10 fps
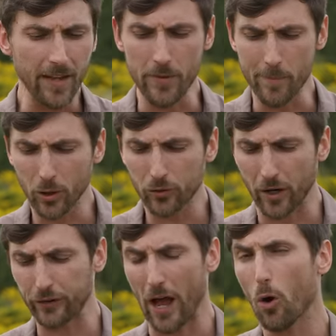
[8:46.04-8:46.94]
in the
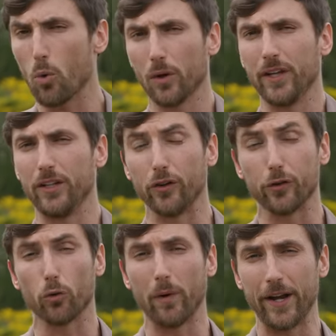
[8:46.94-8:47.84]
military is how quickly does
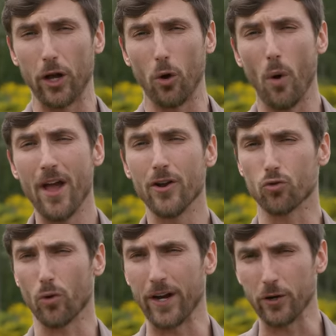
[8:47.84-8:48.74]
your radio
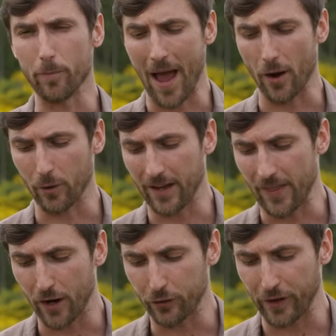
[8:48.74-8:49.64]
drain your battery? And
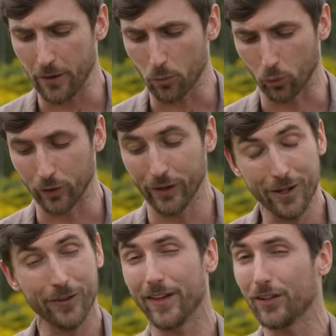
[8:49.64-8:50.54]
that is a really
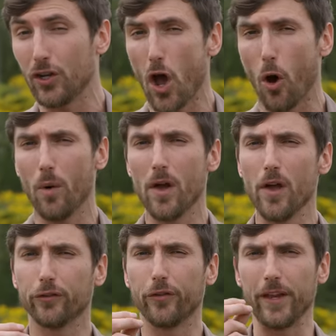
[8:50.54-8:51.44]
good thing to know
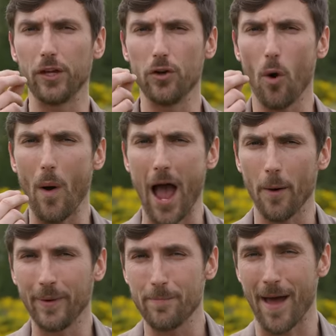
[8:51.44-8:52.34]
so that you know
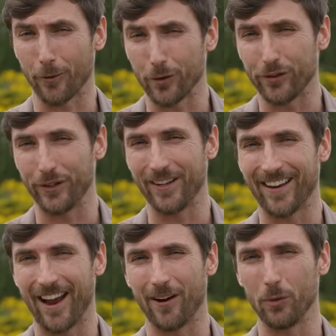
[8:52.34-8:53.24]
how many batteries you need
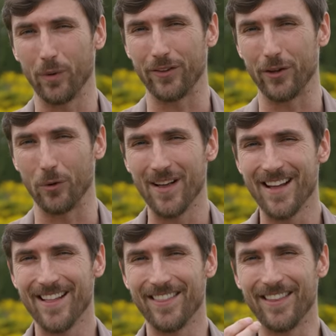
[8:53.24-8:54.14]
to carry with you.
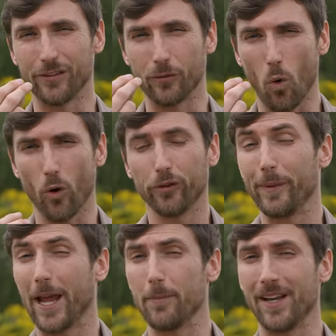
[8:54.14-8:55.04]
This, of course,
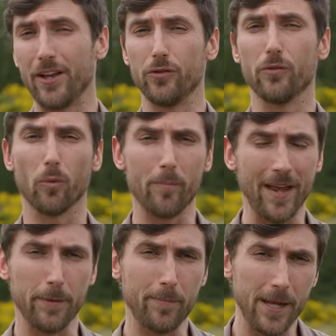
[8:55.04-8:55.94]
became an issue for
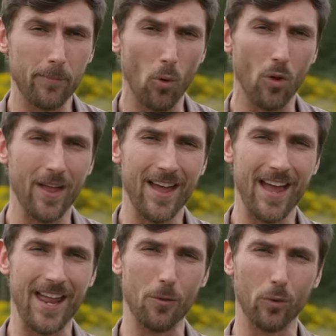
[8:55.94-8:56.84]
many people,
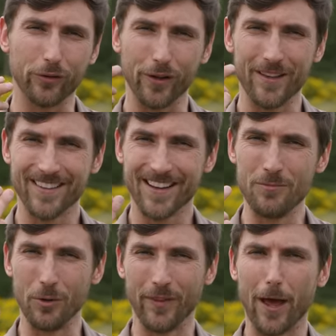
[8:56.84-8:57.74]
and it was,
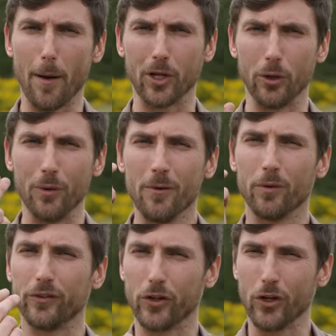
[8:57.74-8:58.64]
doing the gabagoo,
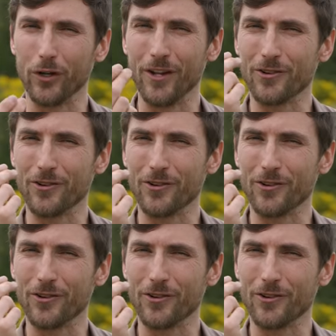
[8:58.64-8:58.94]
was good